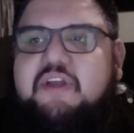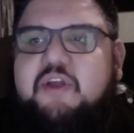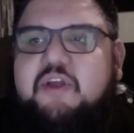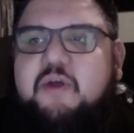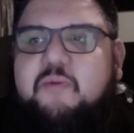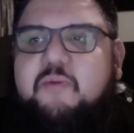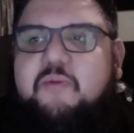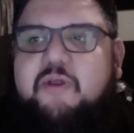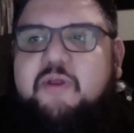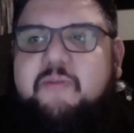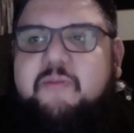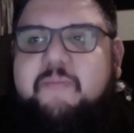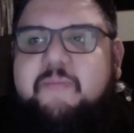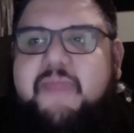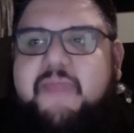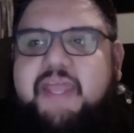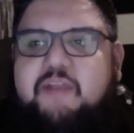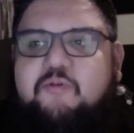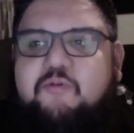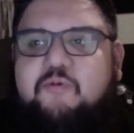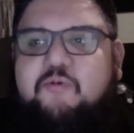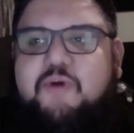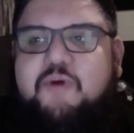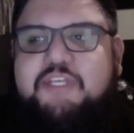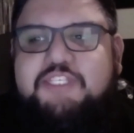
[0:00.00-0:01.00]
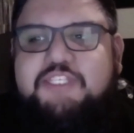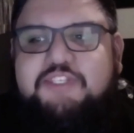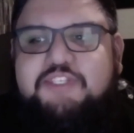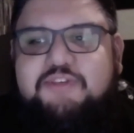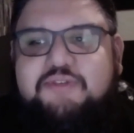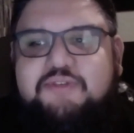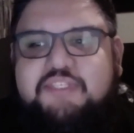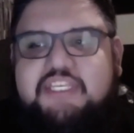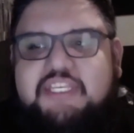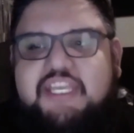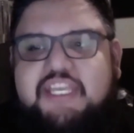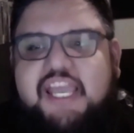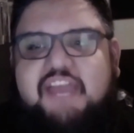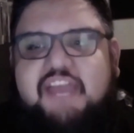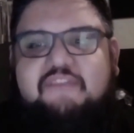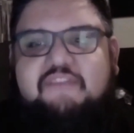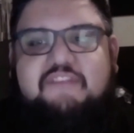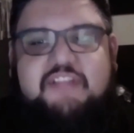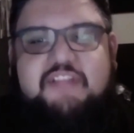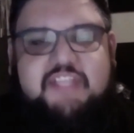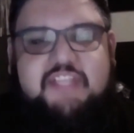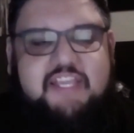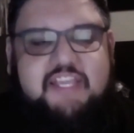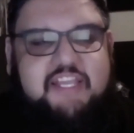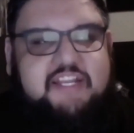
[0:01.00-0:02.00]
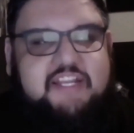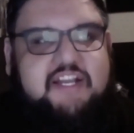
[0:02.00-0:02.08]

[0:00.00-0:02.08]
But man, once you see everything in